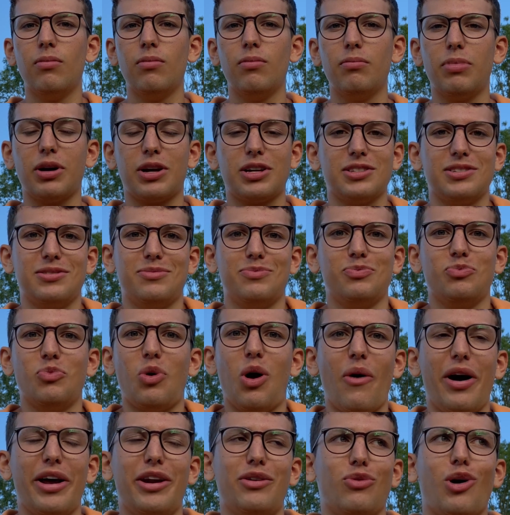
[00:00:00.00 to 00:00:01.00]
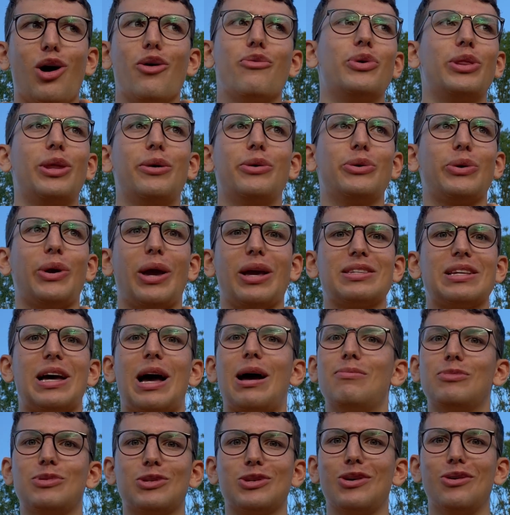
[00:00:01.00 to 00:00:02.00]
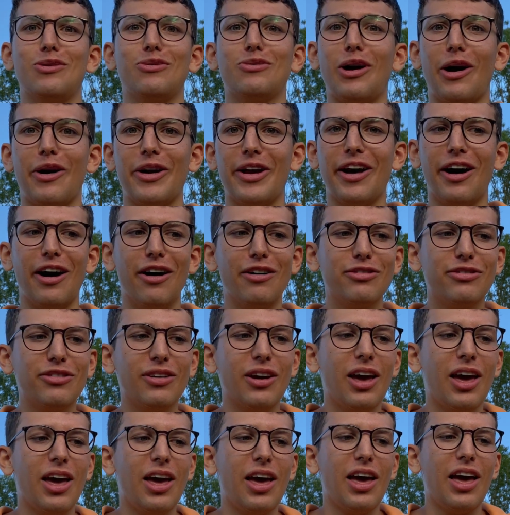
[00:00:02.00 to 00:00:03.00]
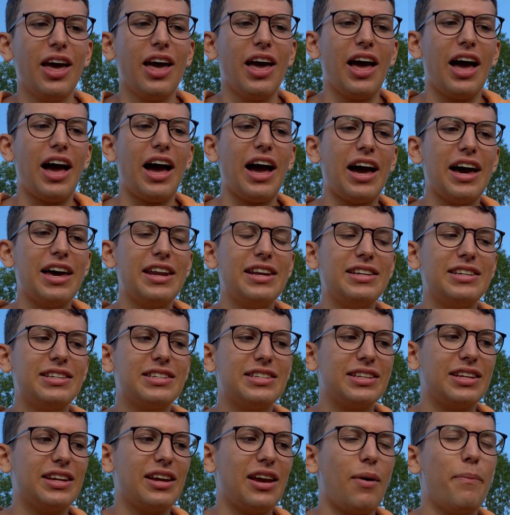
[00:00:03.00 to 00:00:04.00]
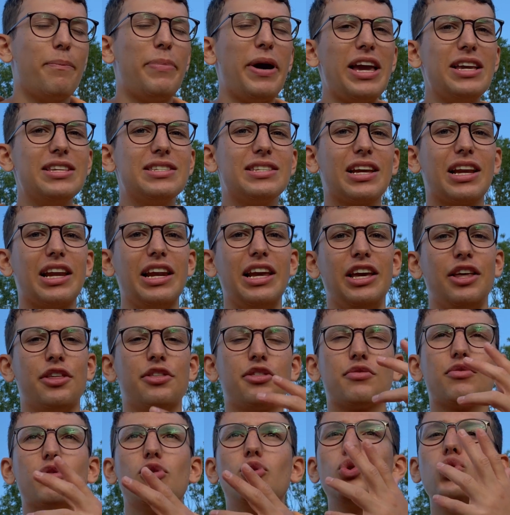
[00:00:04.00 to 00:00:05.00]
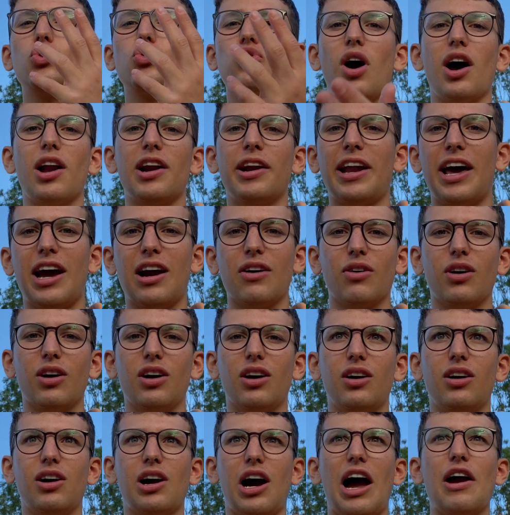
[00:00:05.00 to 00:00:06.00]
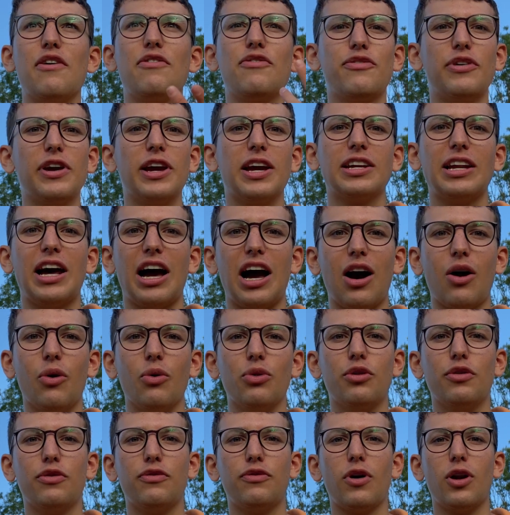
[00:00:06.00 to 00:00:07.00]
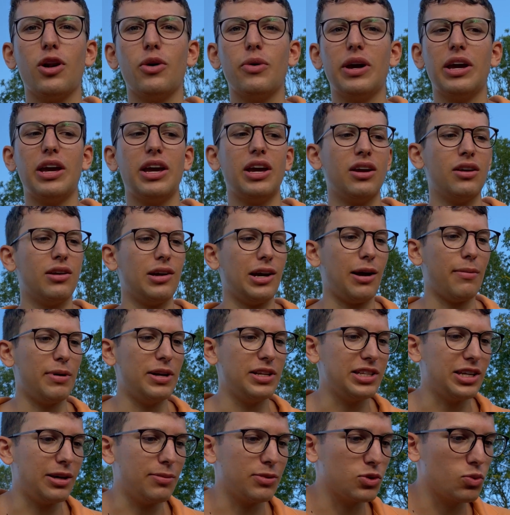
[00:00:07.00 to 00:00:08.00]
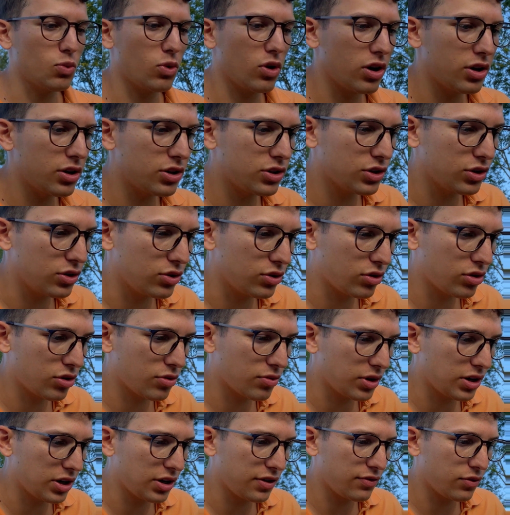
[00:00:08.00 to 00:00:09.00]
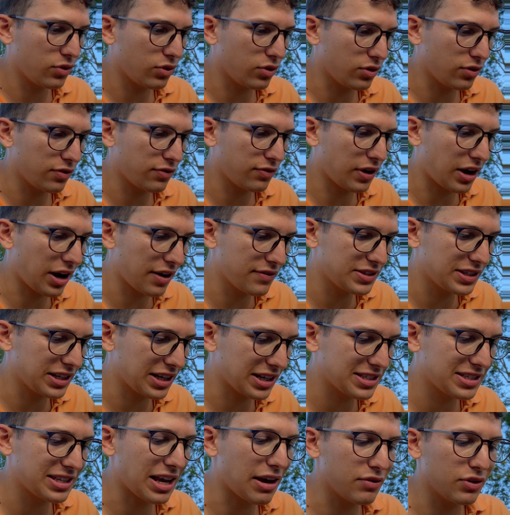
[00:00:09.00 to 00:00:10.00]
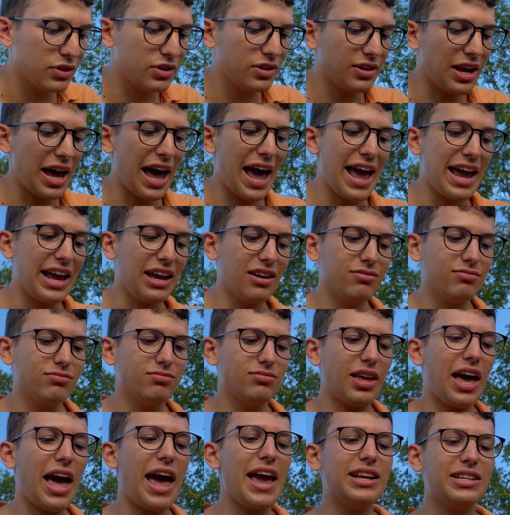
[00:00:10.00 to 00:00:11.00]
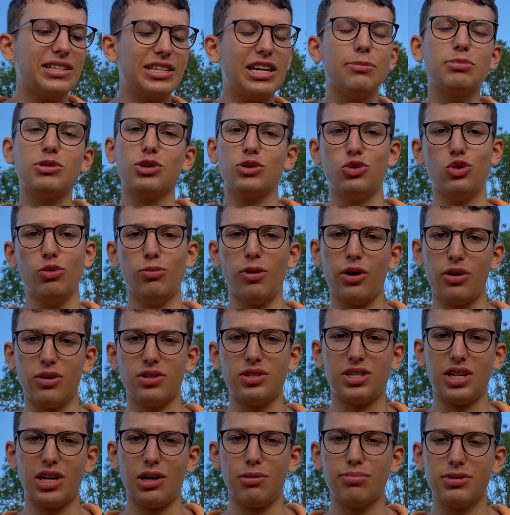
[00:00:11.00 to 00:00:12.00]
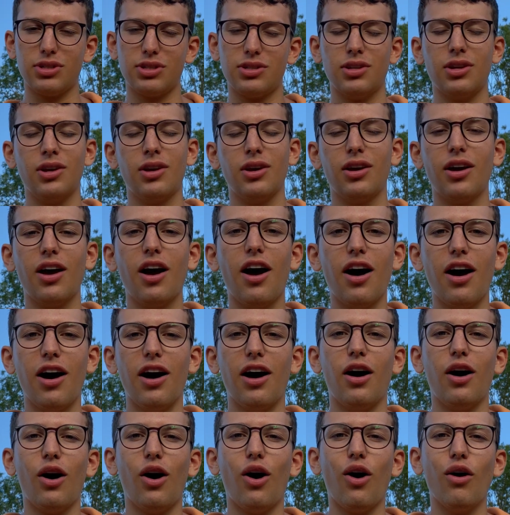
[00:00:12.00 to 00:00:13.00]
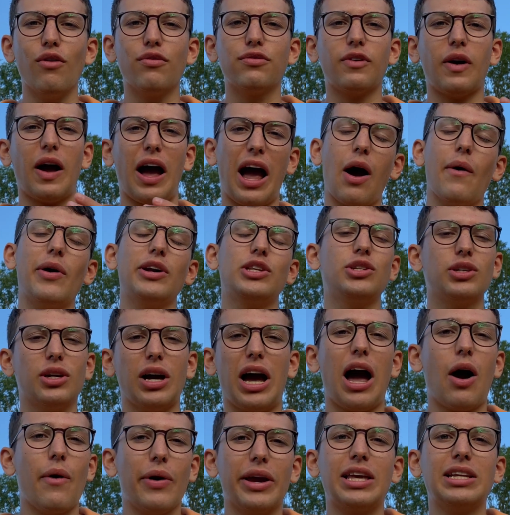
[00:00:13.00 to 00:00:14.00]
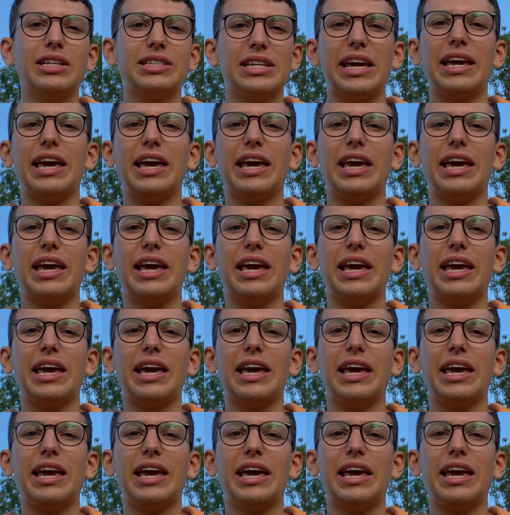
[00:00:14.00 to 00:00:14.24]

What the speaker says: because, well, I'd arrived when they were doing exams, so fair enough. And basically through trial and error, I figured out the following, how many tips? 1, 2, 3, 4, 5, 6, 7, 8 tips and 2 bonus tips of how I can take